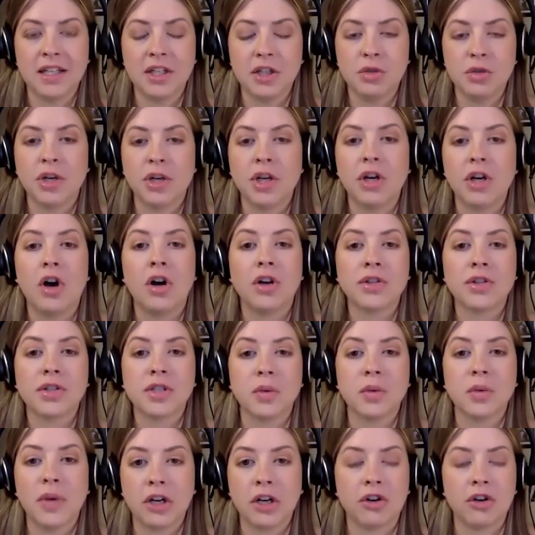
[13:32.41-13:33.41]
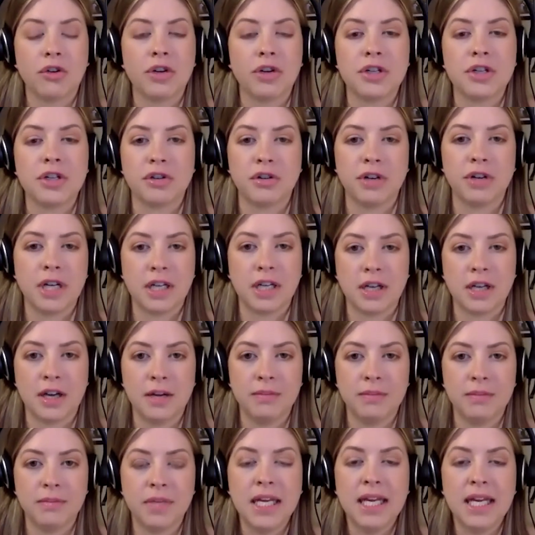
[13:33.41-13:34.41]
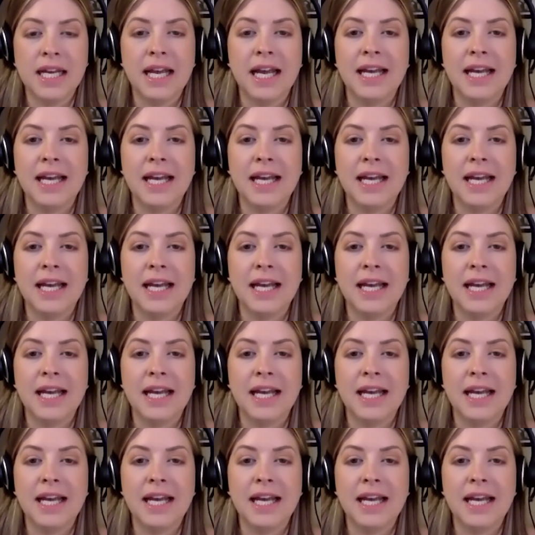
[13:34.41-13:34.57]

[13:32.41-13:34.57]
You can also increase your income.